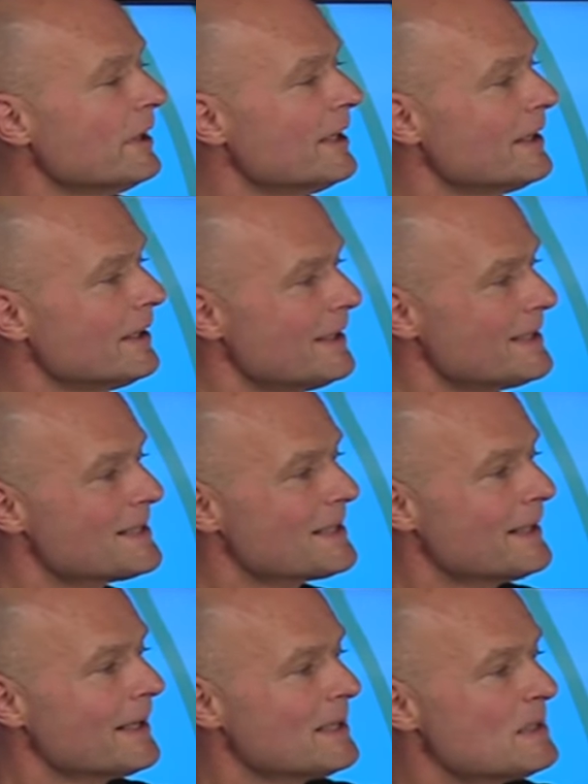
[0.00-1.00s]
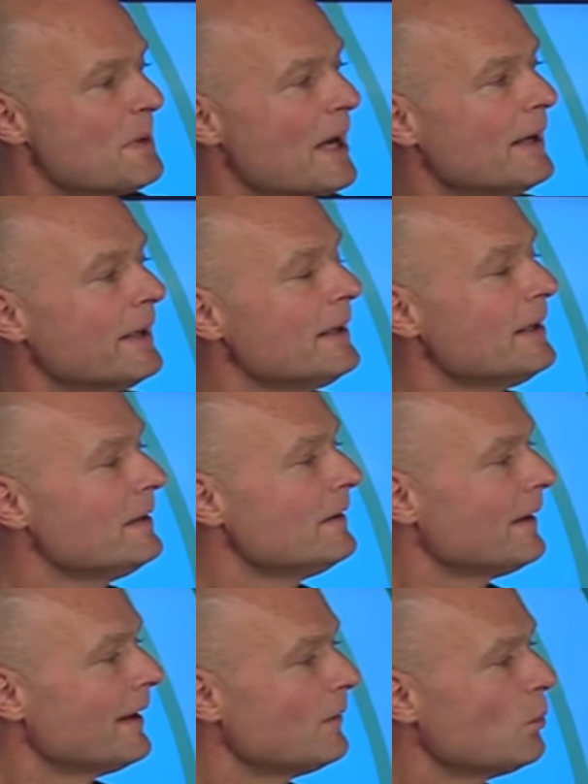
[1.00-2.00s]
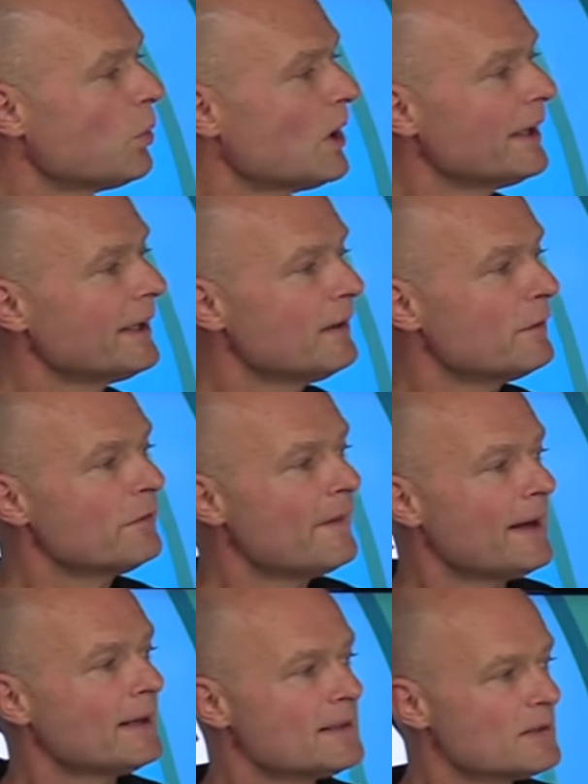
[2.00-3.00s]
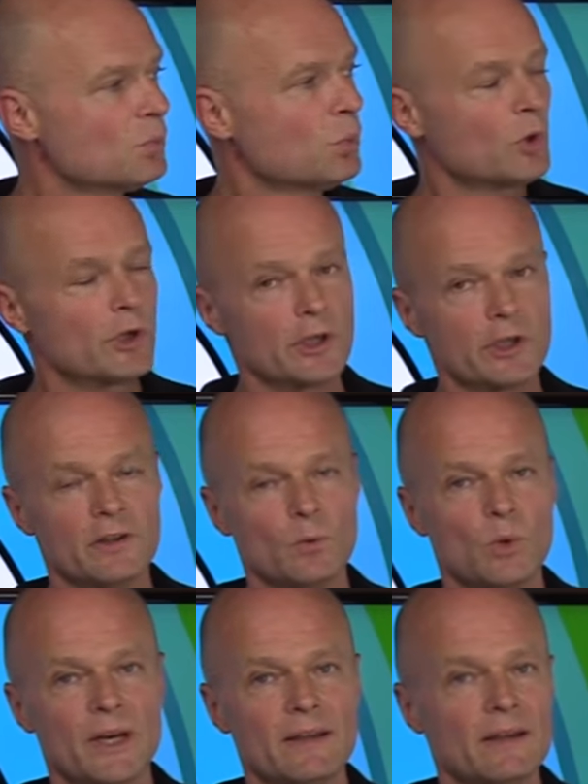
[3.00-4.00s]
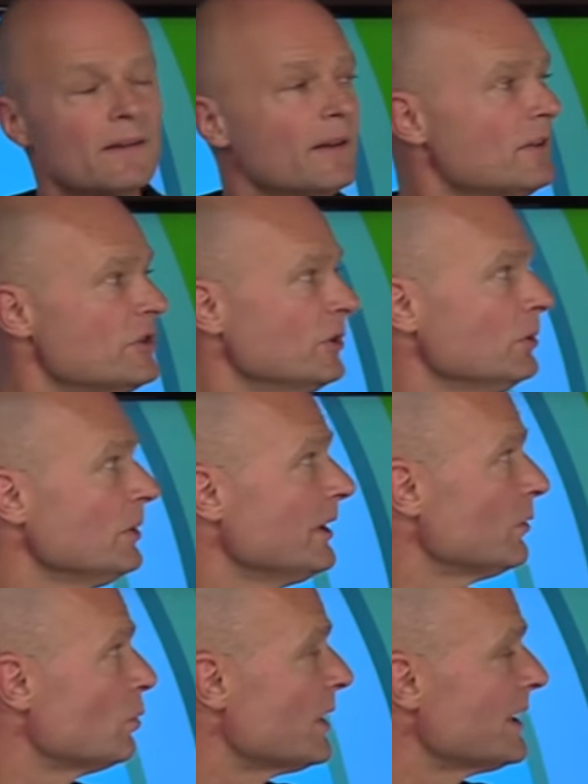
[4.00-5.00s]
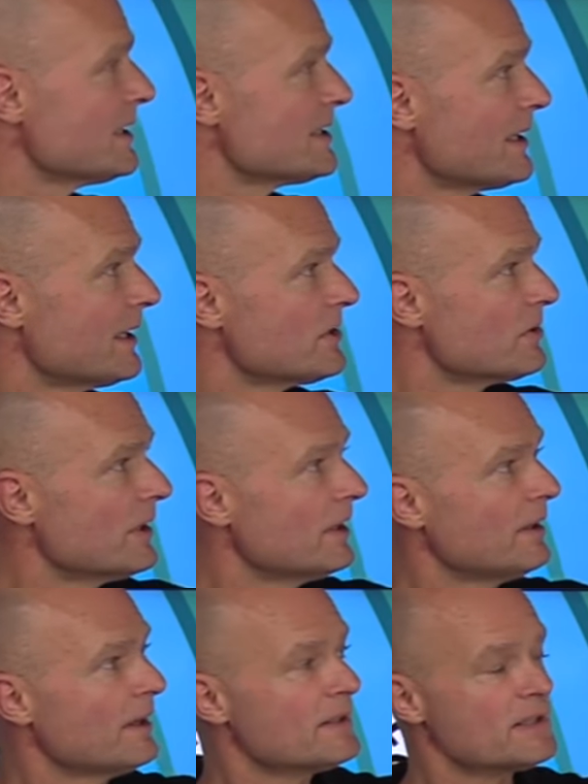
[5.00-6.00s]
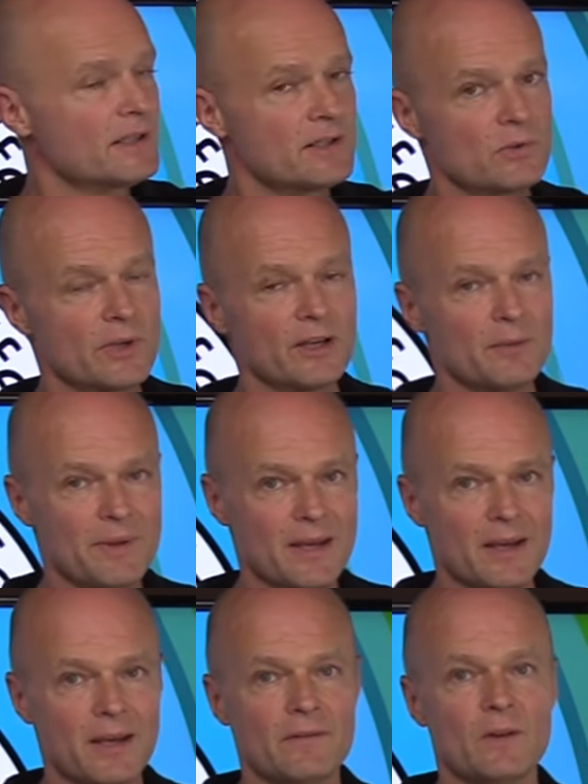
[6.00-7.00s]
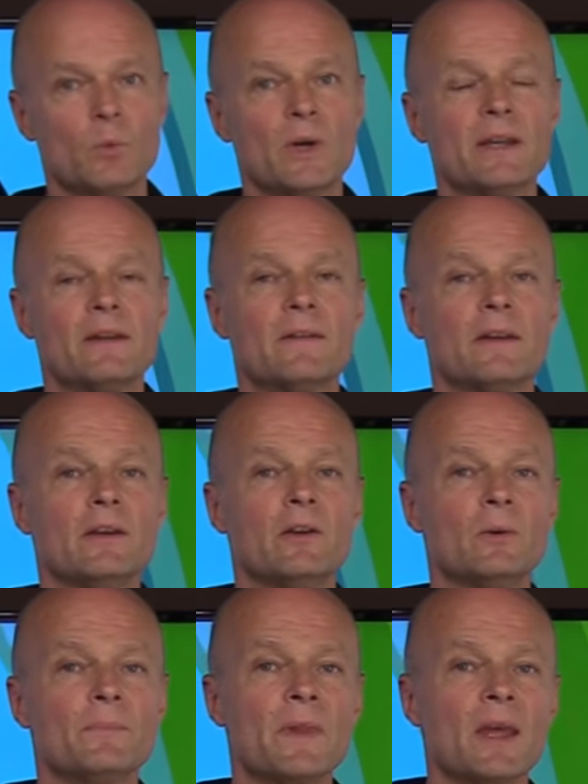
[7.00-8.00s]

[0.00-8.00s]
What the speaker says: the science behind it and why the fats work the way that they do and why saturated and unsaturated behave the way that they do.